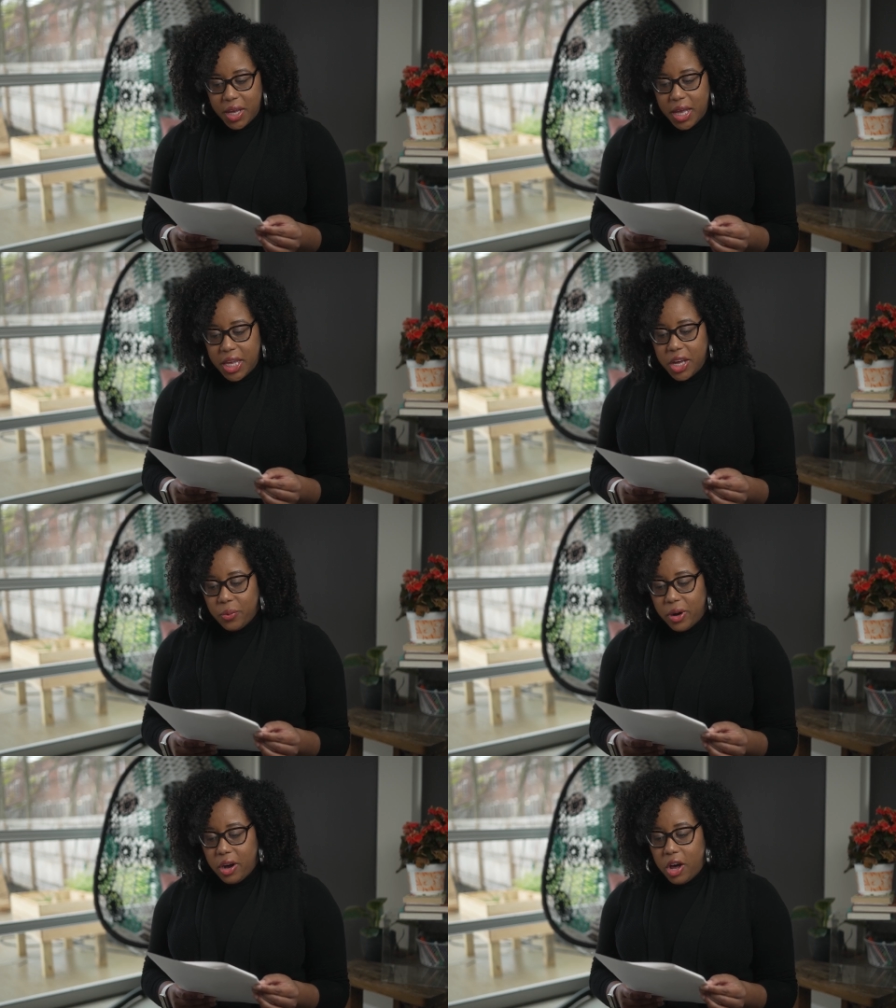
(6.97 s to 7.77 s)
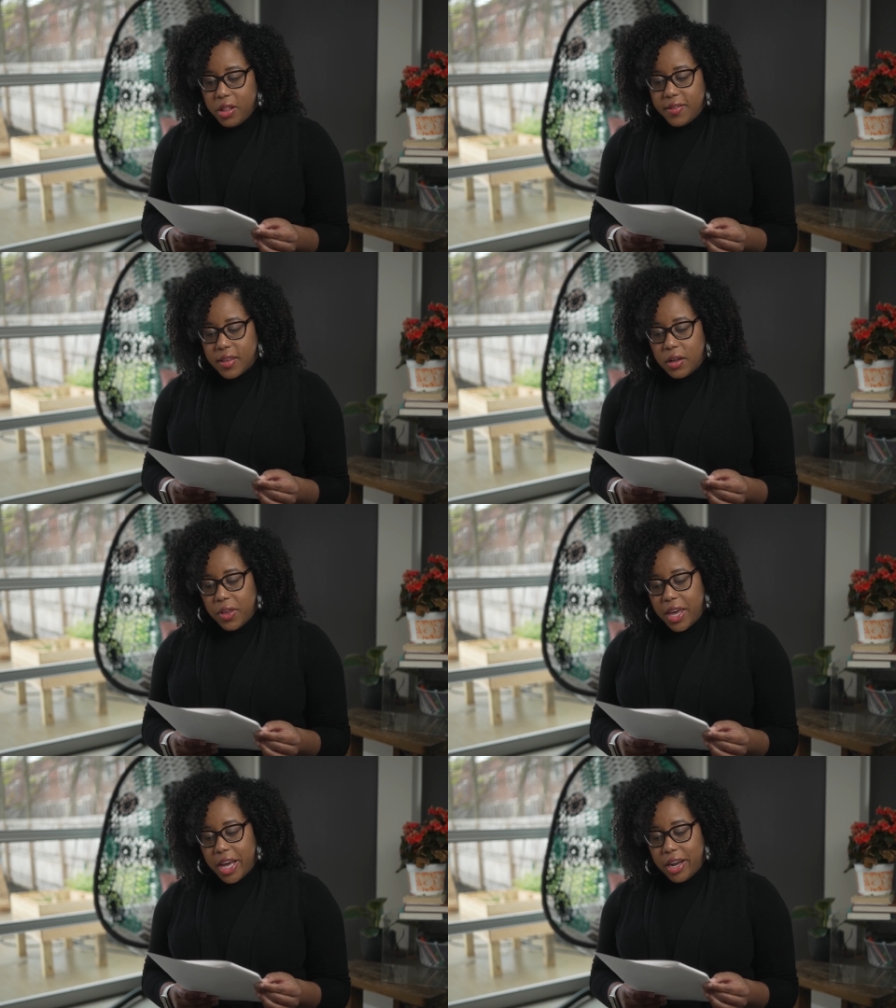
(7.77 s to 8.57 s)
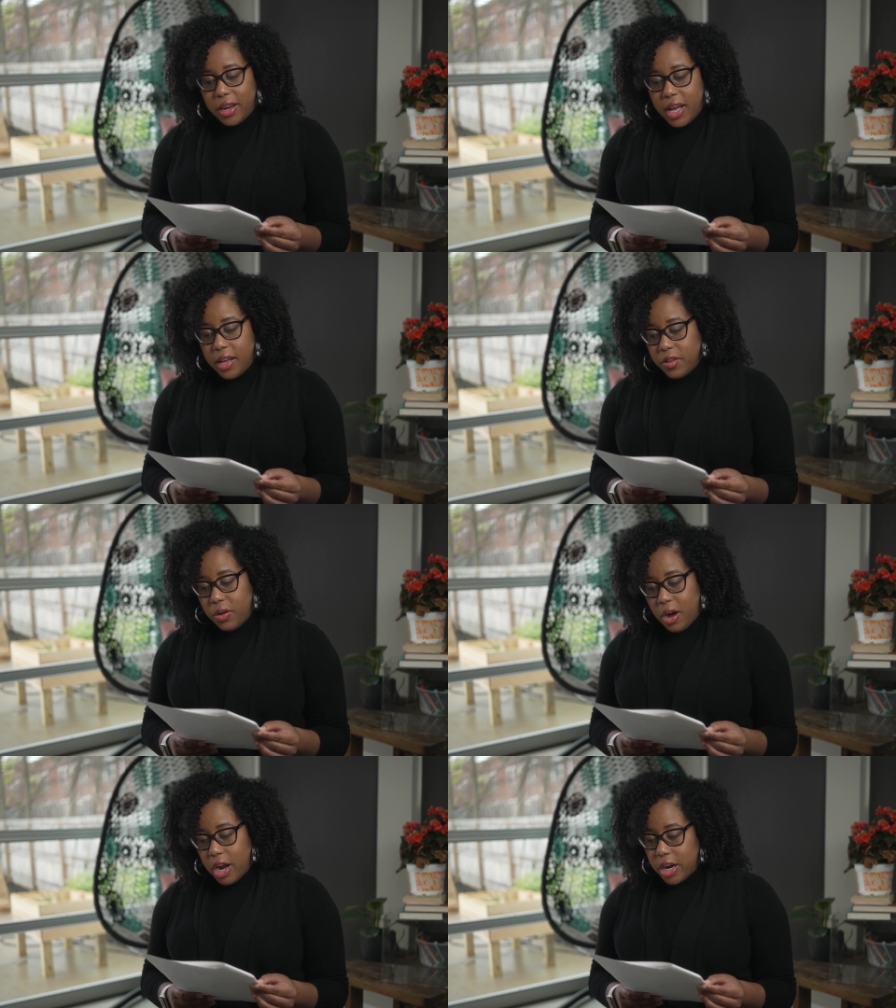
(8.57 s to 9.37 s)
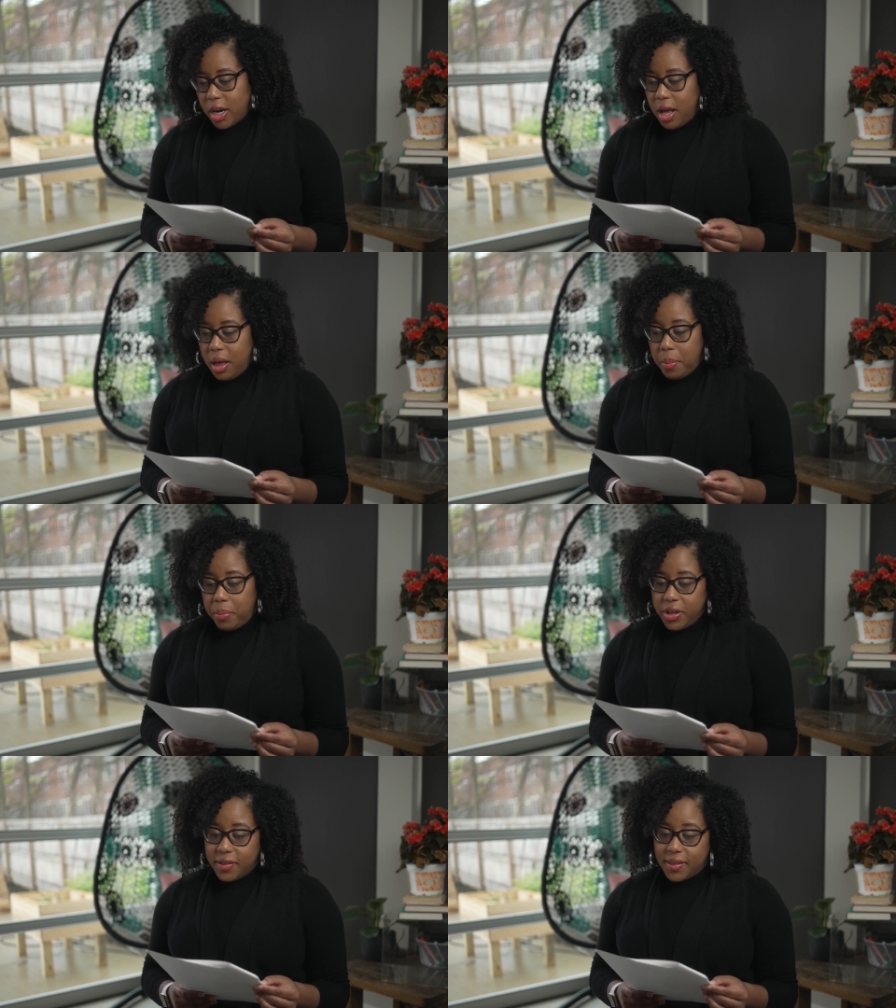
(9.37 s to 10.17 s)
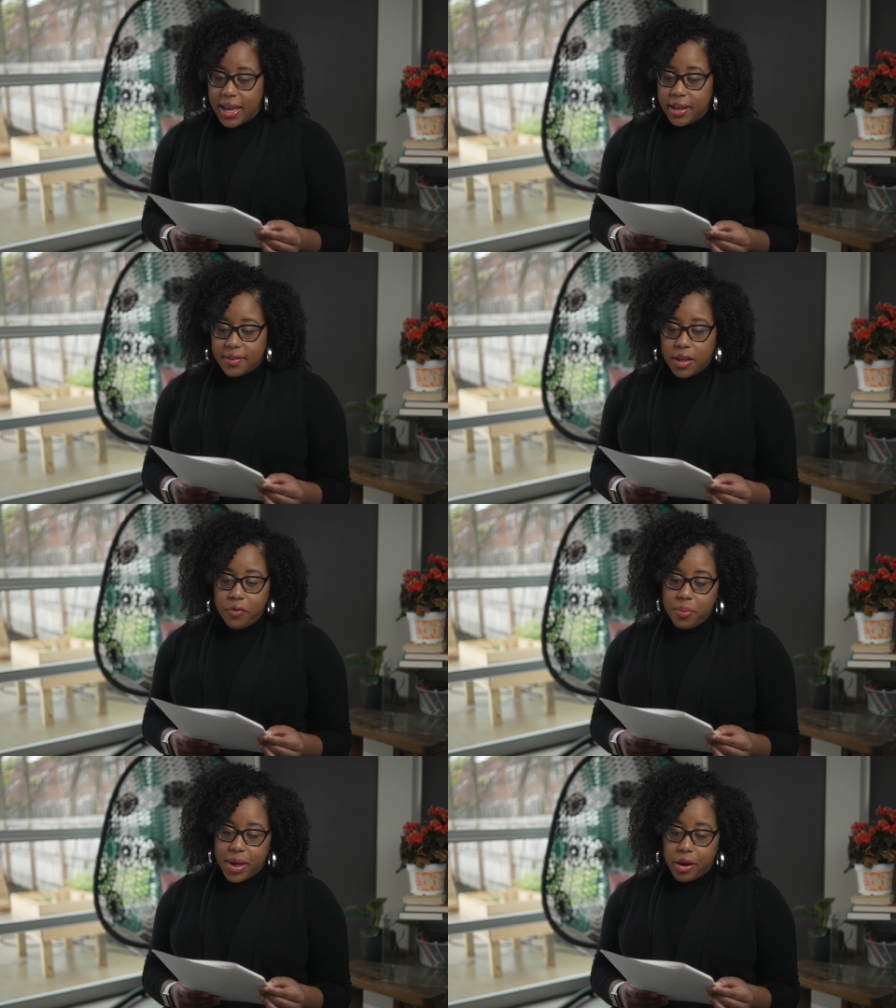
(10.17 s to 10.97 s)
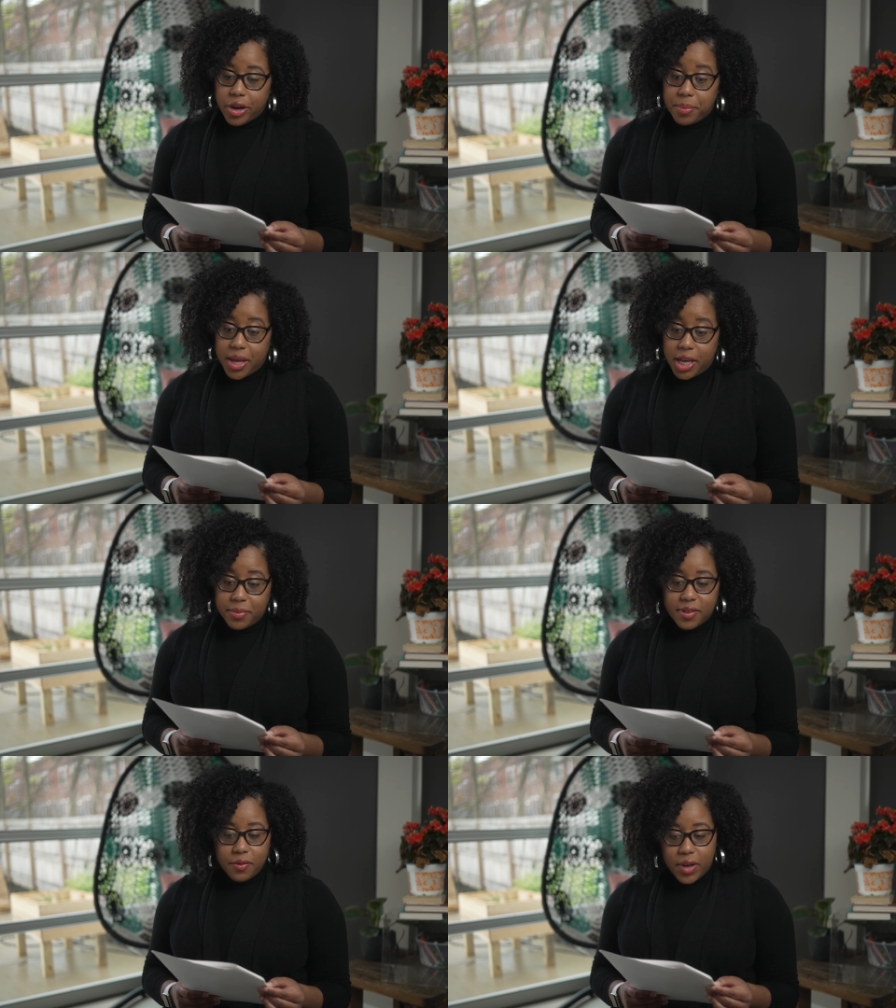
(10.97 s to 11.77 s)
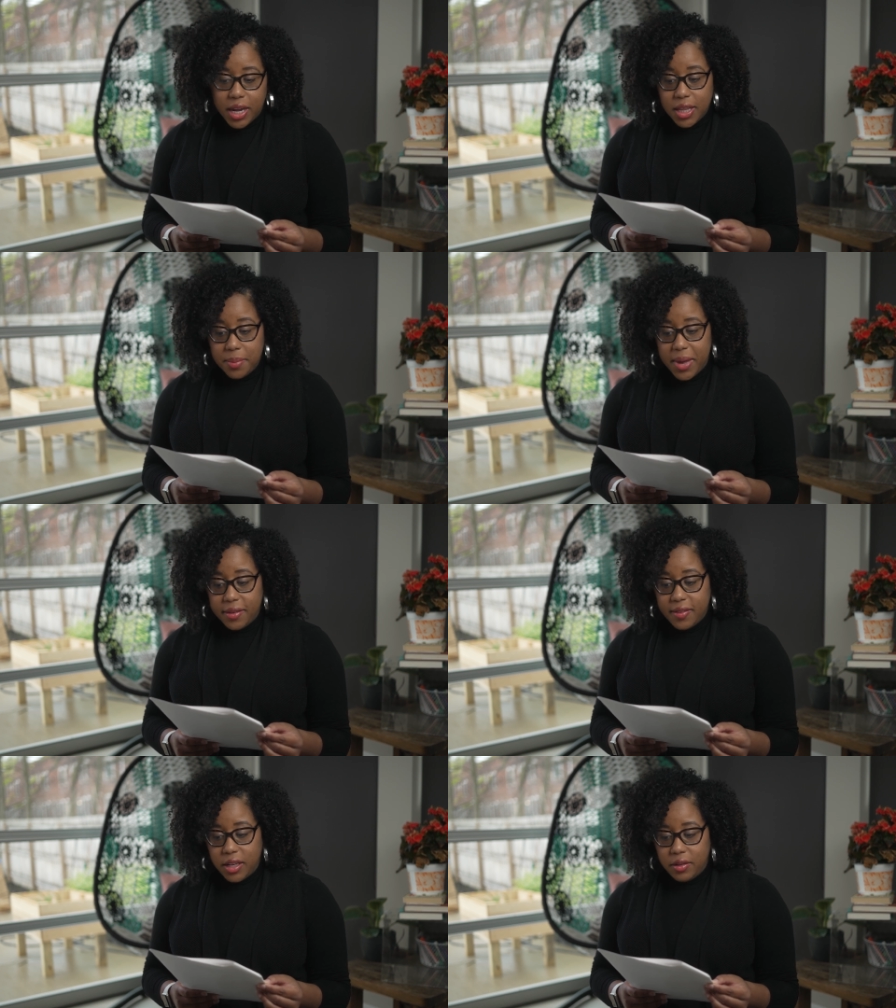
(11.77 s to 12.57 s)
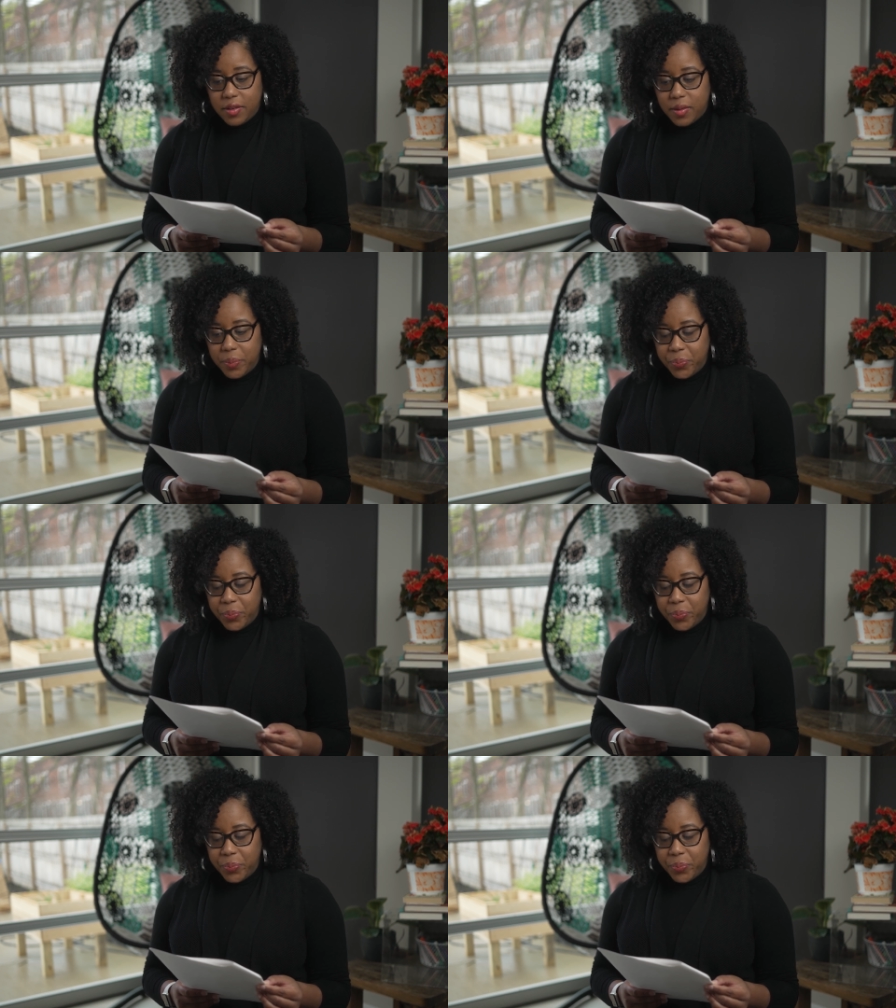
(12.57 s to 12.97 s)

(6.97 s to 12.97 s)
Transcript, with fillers: a year where all the self care, hustle harder, book stack, self empowering memes finally made sense.